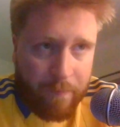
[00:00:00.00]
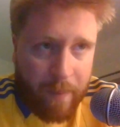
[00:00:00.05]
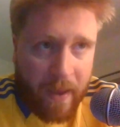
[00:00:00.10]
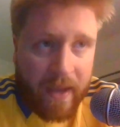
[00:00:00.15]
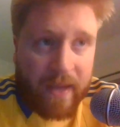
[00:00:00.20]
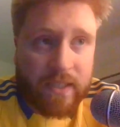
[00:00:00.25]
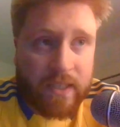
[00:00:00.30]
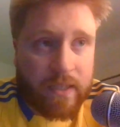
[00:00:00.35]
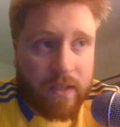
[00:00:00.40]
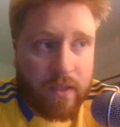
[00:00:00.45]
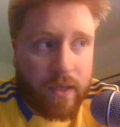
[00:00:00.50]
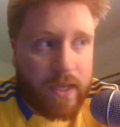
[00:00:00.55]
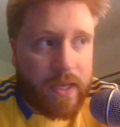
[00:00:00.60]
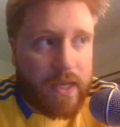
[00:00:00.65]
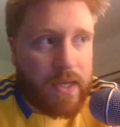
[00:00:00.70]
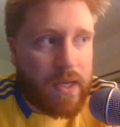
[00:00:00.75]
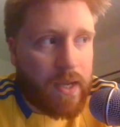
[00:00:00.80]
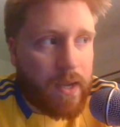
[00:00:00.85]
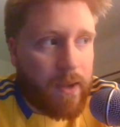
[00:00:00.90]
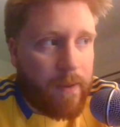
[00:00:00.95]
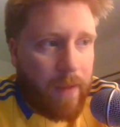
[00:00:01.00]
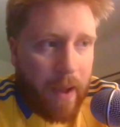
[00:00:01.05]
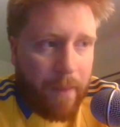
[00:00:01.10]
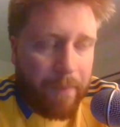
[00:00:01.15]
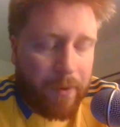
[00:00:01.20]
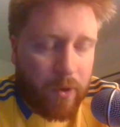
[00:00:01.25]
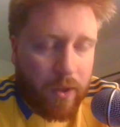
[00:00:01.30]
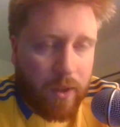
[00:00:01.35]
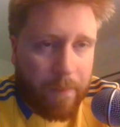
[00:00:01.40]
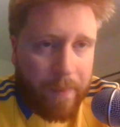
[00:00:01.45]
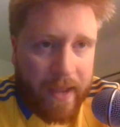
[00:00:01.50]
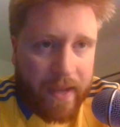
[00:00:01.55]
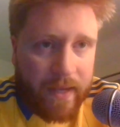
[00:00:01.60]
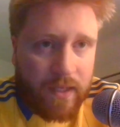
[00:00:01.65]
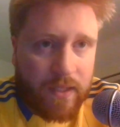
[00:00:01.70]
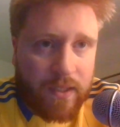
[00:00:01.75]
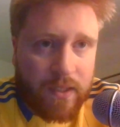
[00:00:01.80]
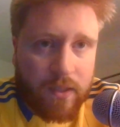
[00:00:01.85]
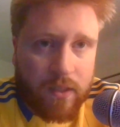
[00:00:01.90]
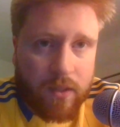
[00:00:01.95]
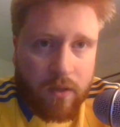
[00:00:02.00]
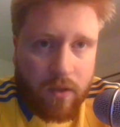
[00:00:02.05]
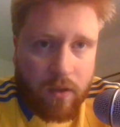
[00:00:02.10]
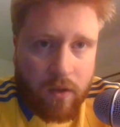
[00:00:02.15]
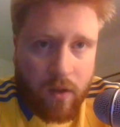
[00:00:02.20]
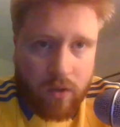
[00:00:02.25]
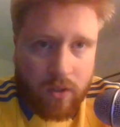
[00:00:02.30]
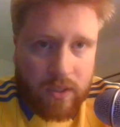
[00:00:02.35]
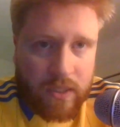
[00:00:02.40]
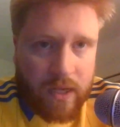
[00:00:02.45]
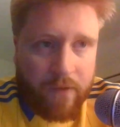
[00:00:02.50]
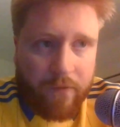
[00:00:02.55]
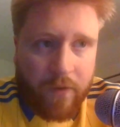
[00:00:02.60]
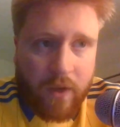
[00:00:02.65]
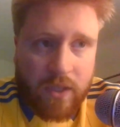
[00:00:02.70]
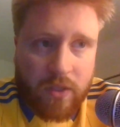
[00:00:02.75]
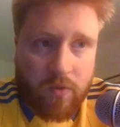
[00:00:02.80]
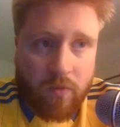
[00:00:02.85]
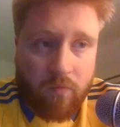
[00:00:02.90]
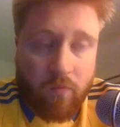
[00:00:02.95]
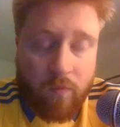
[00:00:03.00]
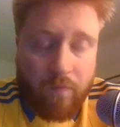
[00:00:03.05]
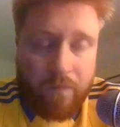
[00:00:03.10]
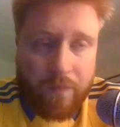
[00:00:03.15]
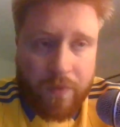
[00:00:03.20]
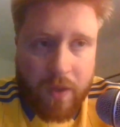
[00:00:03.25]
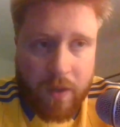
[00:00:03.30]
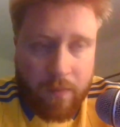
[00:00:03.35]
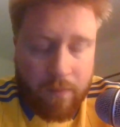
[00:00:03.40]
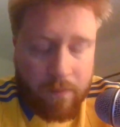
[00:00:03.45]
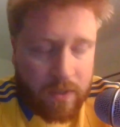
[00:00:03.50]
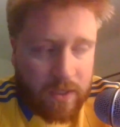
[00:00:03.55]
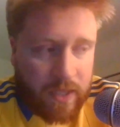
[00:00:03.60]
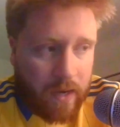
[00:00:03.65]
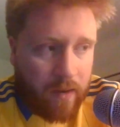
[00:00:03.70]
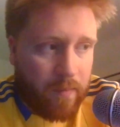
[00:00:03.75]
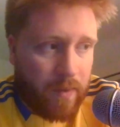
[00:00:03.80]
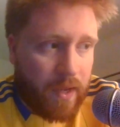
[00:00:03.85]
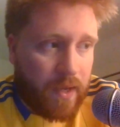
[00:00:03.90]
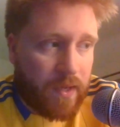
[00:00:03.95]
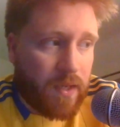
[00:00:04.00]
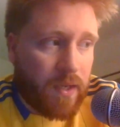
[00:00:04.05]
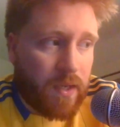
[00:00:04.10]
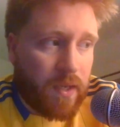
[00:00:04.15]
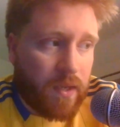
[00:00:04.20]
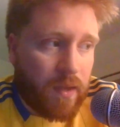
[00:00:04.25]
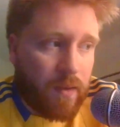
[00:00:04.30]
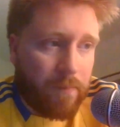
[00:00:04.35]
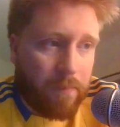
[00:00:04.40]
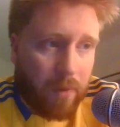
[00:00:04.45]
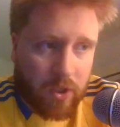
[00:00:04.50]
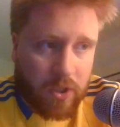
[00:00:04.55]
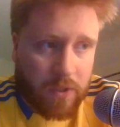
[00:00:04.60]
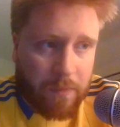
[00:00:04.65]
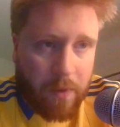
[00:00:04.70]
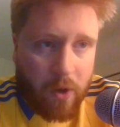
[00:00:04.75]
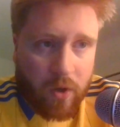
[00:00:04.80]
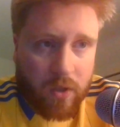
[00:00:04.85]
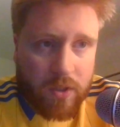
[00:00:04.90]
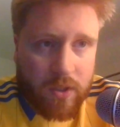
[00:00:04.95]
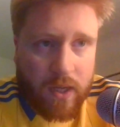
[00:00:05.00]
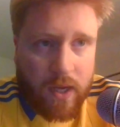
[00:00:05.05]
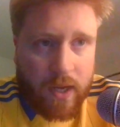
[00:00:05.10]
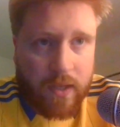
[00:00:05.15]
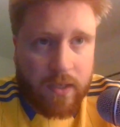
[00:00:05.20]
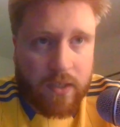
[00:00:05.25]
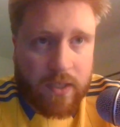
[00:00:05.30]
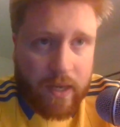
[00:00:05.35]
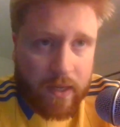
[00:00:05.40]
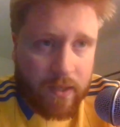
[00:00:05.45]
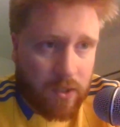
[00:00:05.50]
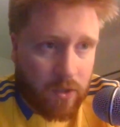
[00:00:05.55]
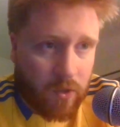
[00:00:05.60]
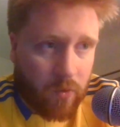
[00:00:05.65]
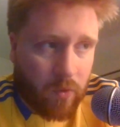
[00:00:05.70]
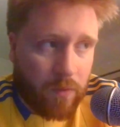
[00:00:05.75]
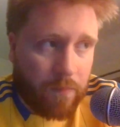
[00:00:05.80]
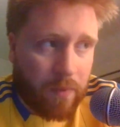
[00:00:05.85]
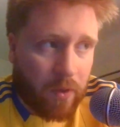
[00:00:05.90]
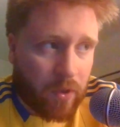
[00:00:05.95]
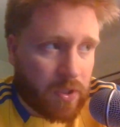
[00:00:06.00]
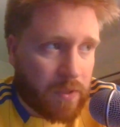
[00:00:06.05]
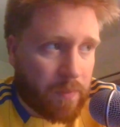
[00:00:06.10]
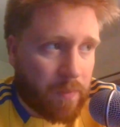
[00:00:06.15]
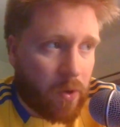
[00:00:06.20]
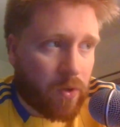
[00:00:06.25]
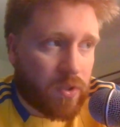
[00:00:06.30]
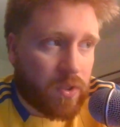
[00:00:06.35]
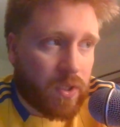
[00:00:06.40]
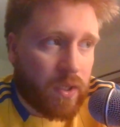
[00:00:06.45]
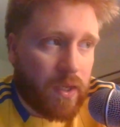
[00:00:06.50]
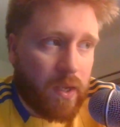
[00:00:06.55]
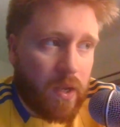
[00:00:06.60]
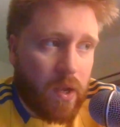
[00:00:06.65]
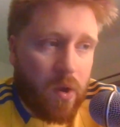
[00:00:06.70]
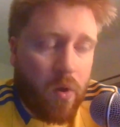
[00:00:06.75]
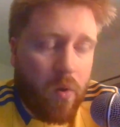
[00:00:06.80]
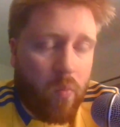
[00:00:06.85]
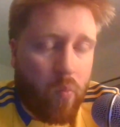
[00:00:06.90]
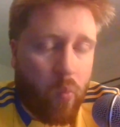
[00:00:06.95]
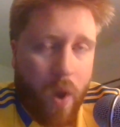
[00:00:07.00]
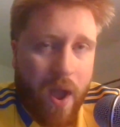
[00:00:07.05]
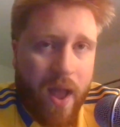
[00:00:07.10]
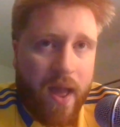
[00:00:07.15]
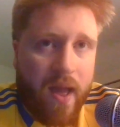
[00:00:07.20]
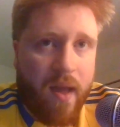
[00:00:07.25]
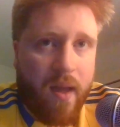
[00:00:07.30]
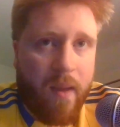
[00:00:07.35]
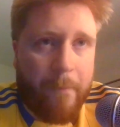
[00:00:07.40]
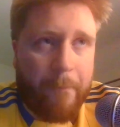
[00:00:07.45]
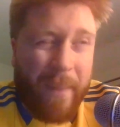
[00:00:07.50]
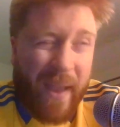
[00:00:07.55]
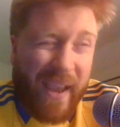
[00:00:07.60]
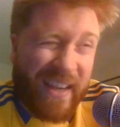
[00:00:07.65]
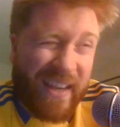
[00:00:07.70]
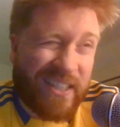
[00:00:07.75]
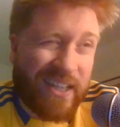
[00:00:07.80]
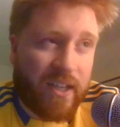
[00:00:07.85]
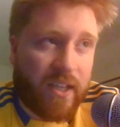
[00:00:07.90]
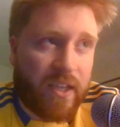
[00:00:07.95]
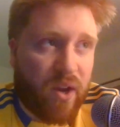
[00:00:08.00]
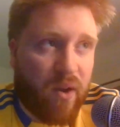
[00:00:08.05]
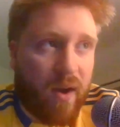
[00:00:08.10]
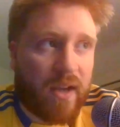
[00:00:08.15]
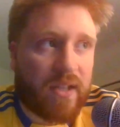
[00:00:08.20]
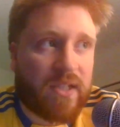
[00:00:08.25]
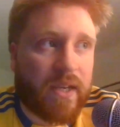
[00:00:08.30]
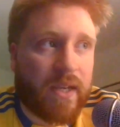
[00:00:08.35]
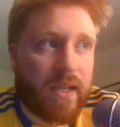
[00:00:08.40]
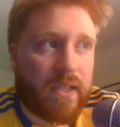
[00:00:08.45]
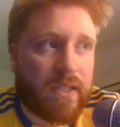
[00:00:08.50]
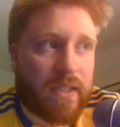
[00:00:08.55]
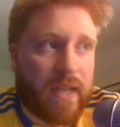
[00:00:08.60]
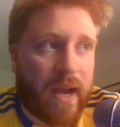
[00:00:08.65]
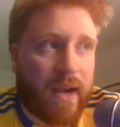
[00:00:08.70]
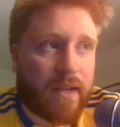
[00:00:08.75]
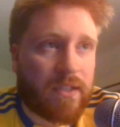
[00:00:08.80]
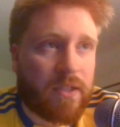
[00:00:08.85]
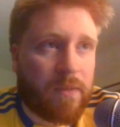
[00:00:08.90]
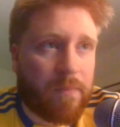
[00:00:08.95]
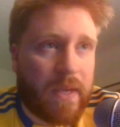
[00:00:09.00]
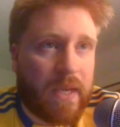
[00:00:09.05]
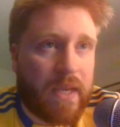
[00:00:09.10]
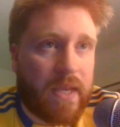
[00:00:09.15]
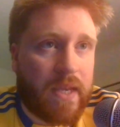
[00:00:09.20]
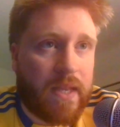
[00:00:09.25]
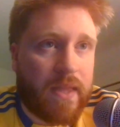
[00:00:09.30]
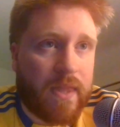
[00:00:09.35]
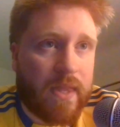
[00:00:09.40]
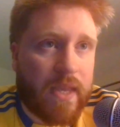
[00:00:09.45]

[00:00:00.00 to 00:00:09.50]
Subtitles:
basically Ampadu at the base, Longstaff as the centre mid, box to box, and Stack's the other one, box to box, where basically you're asking Stack to be